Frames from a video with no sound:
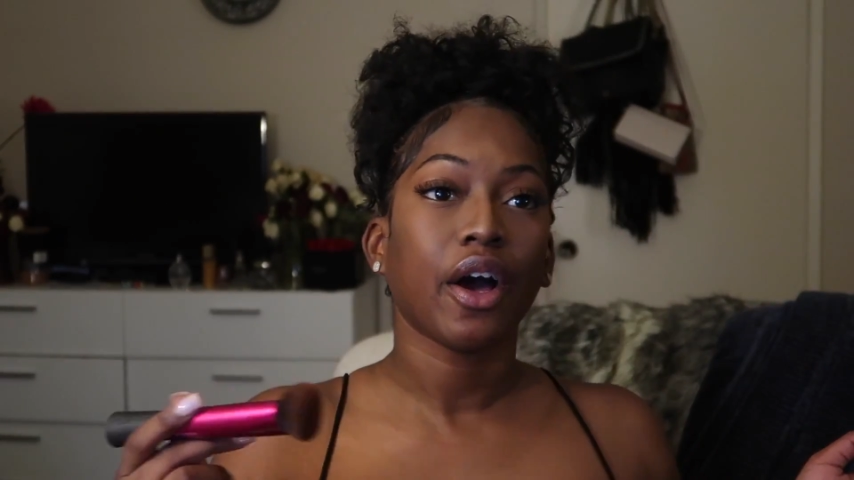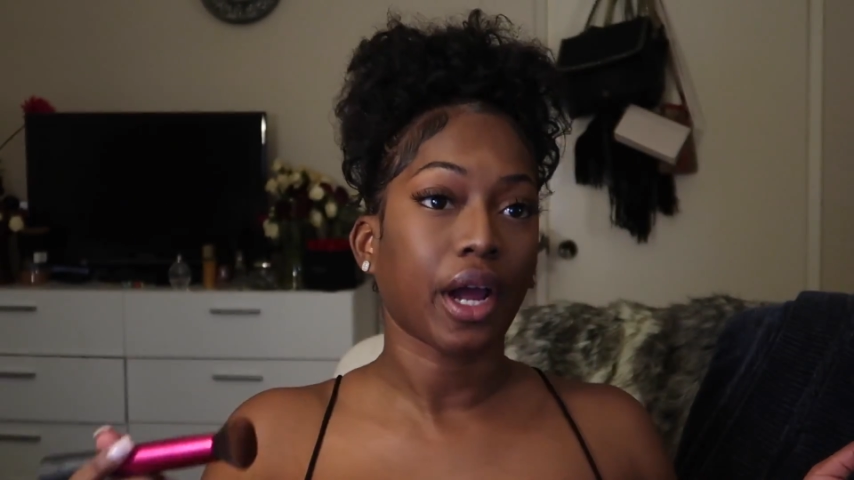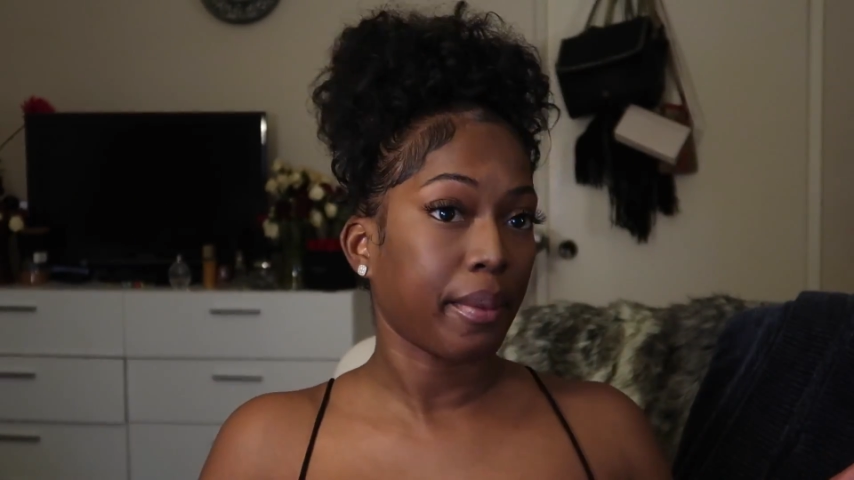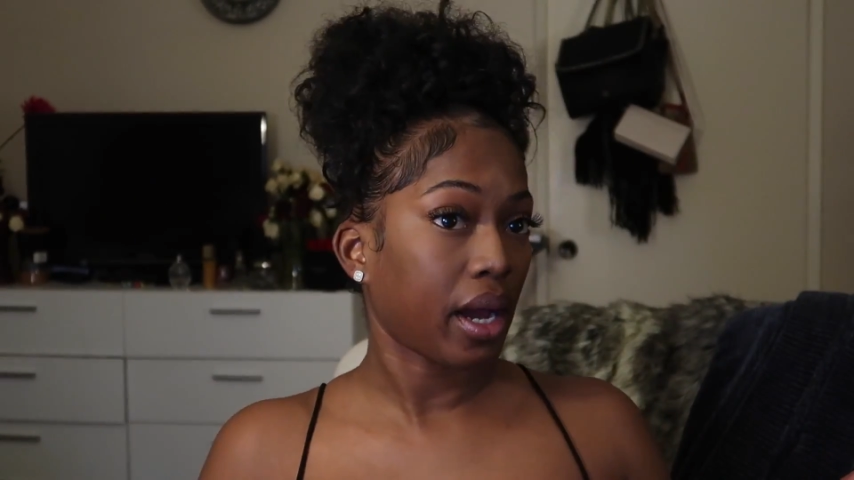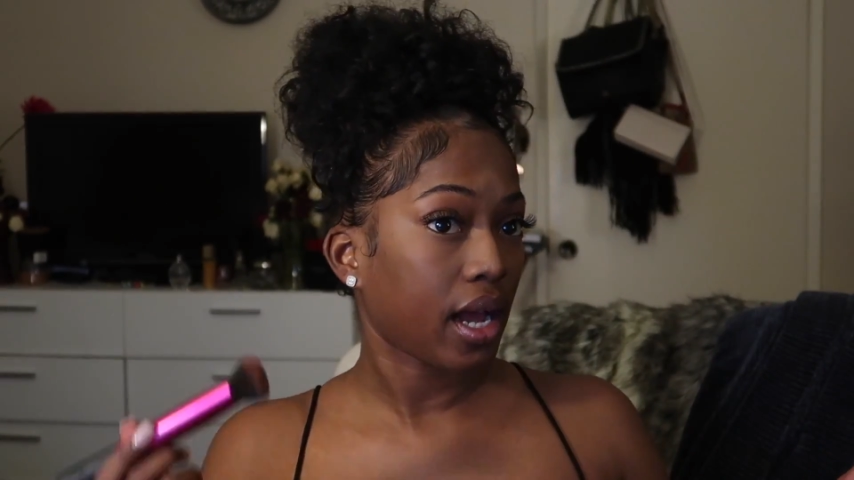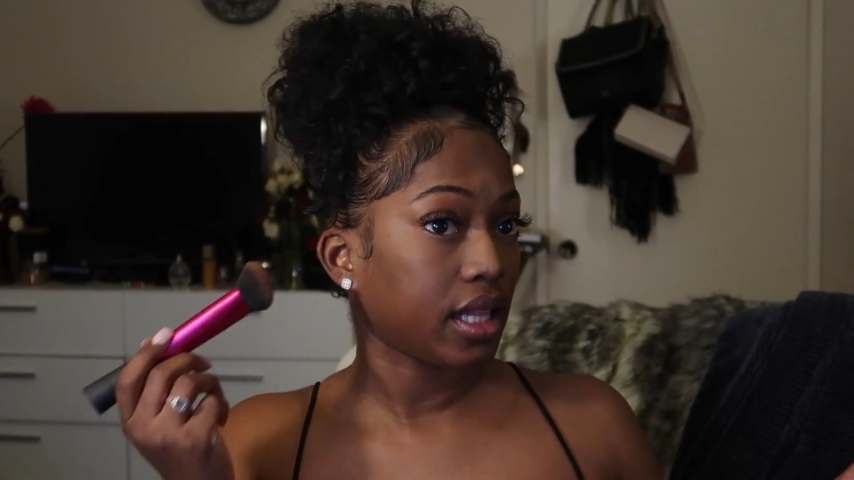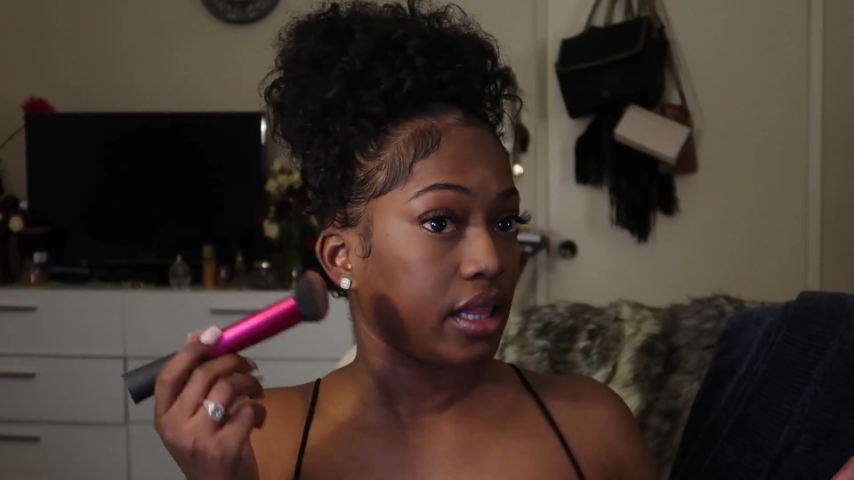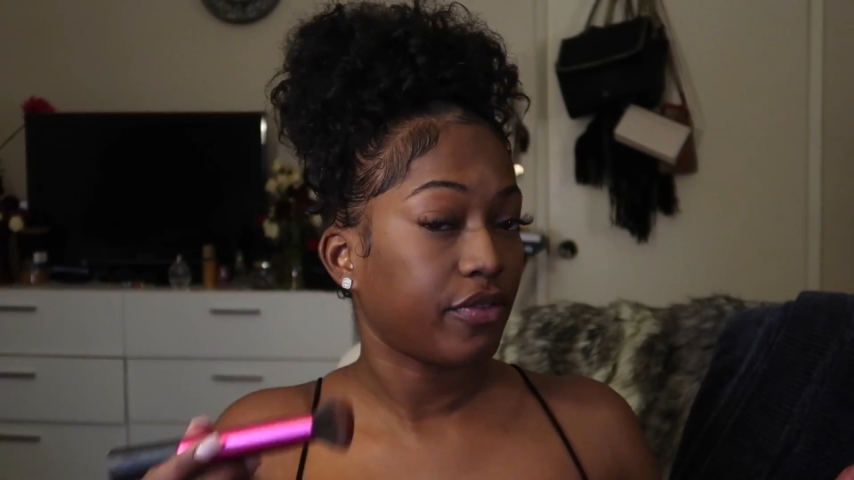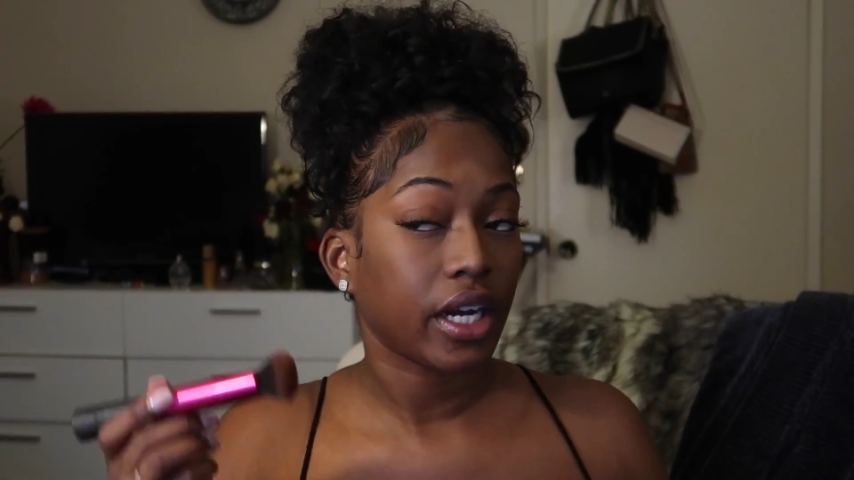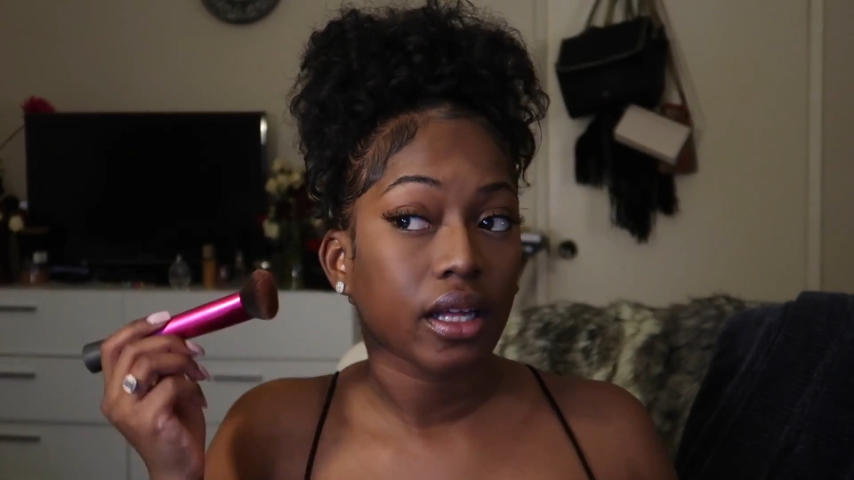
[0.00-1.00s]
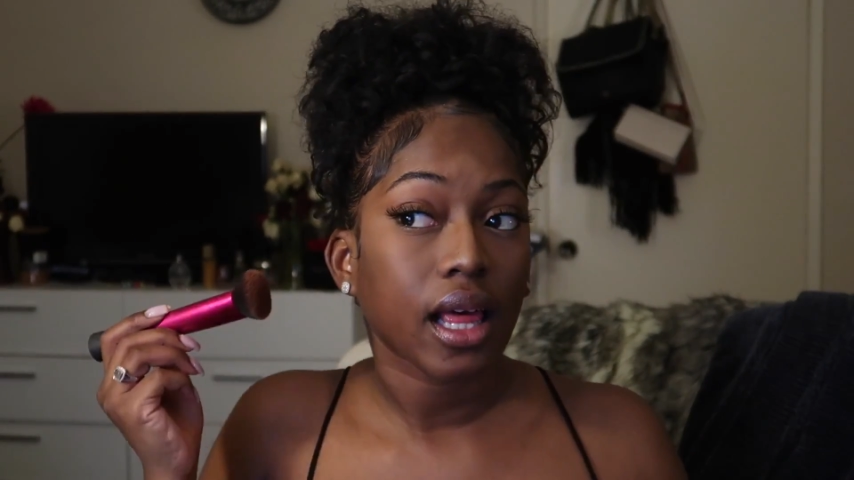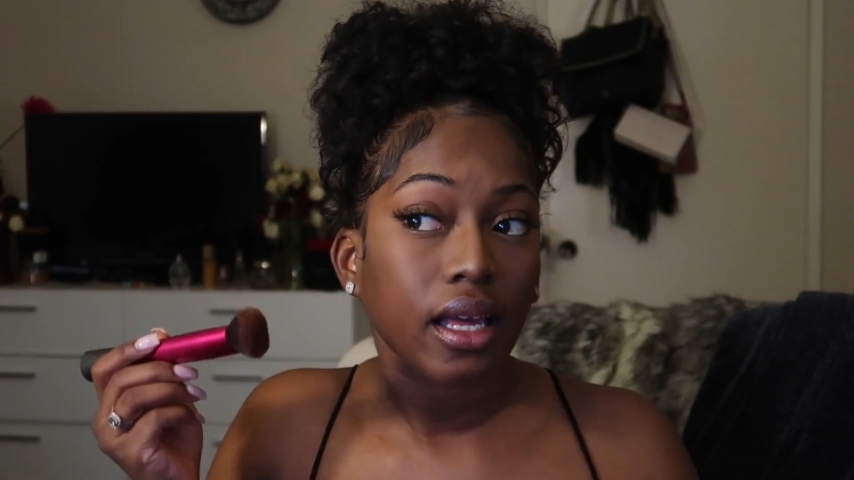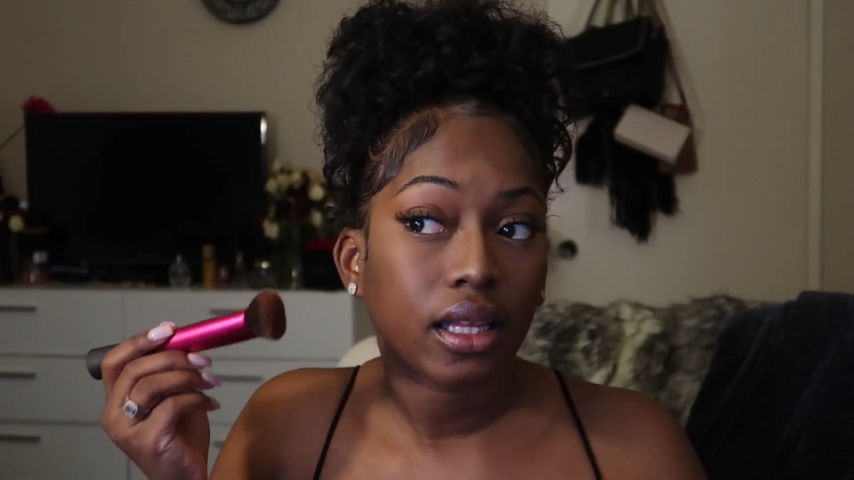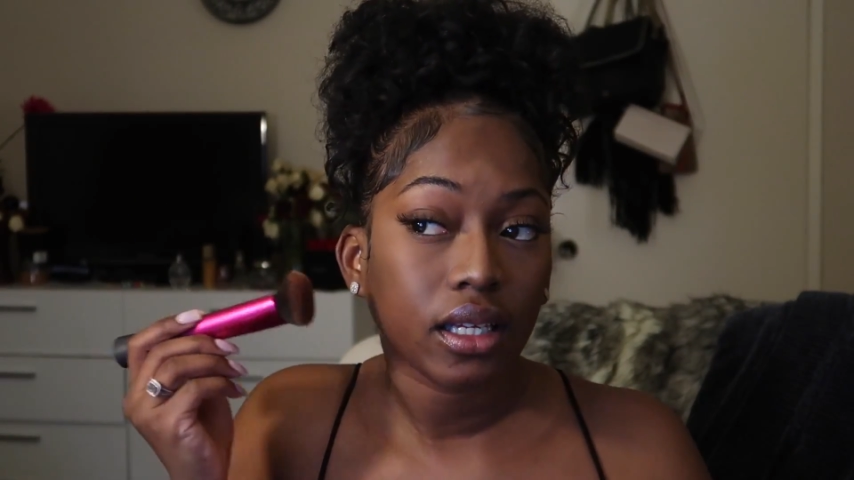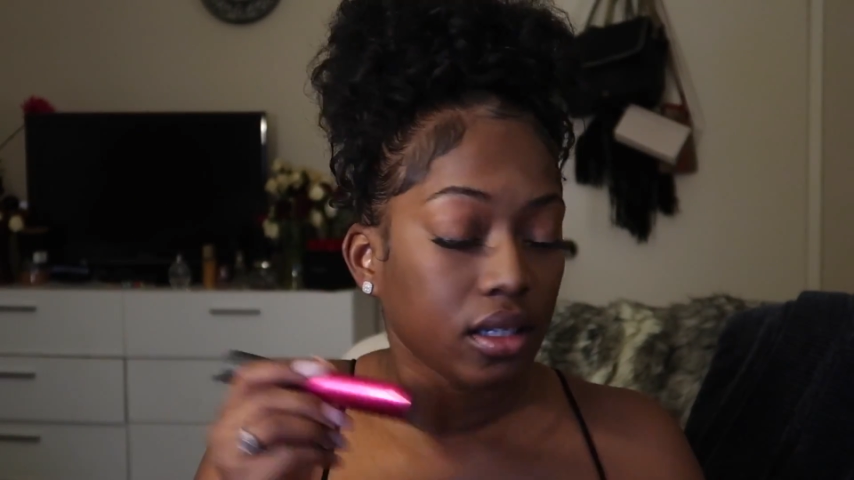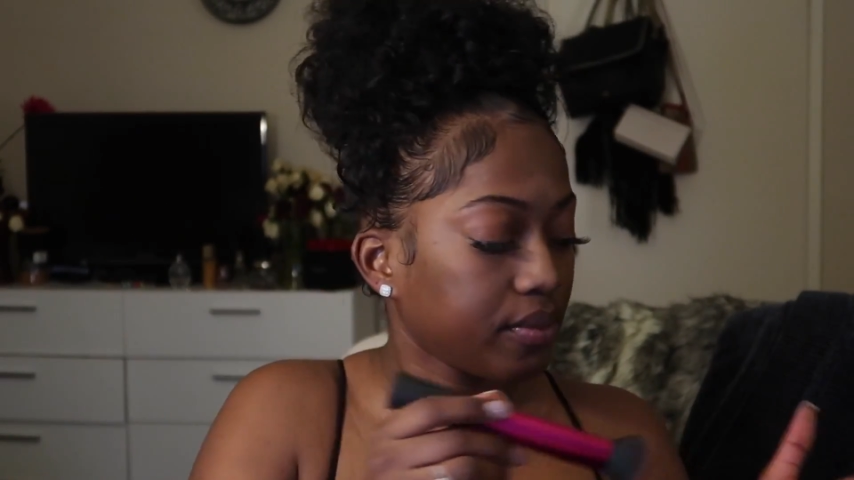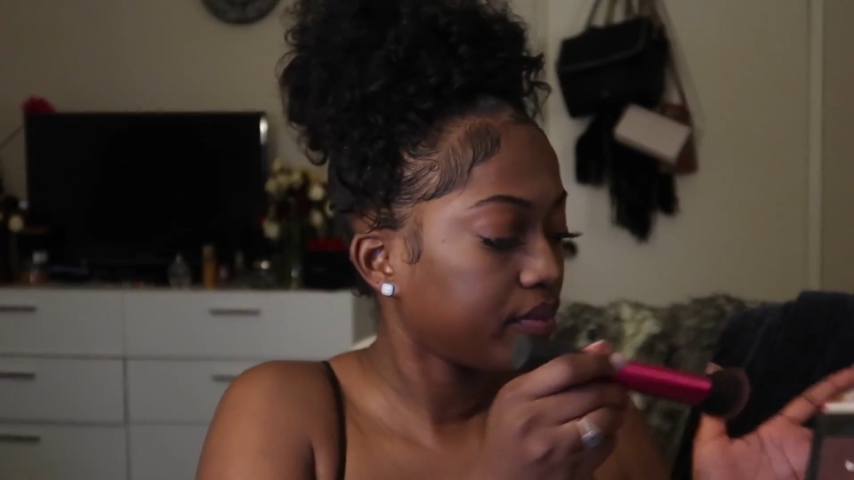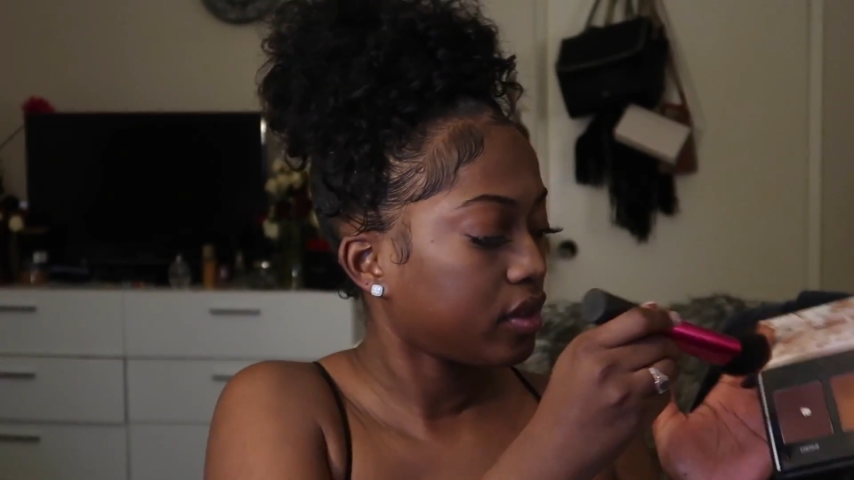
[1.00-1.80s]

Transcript: but I very lightly